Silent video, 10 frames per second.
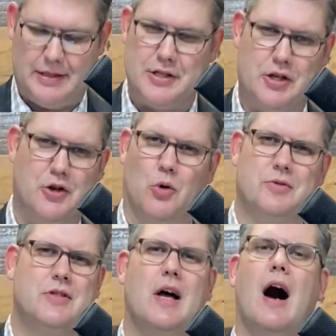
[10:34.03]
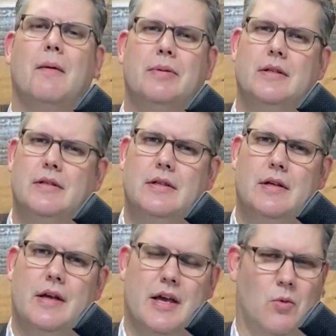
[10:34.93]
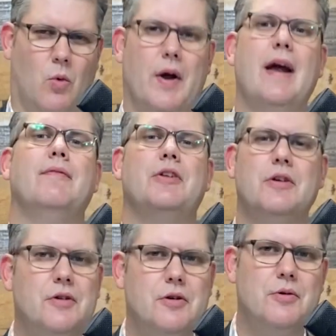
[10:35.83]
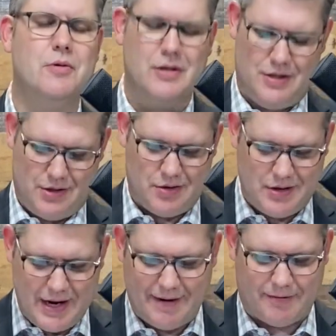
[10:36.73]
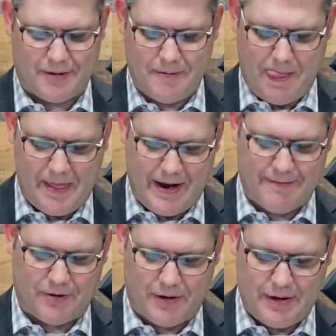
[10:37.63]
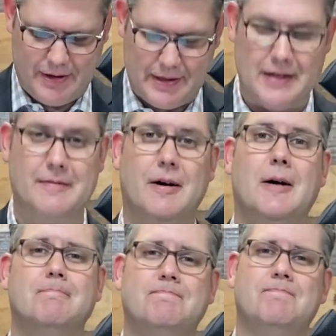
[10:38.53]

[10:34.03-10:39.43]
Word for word: You don't stop. And whatever you do, you never, ever give up.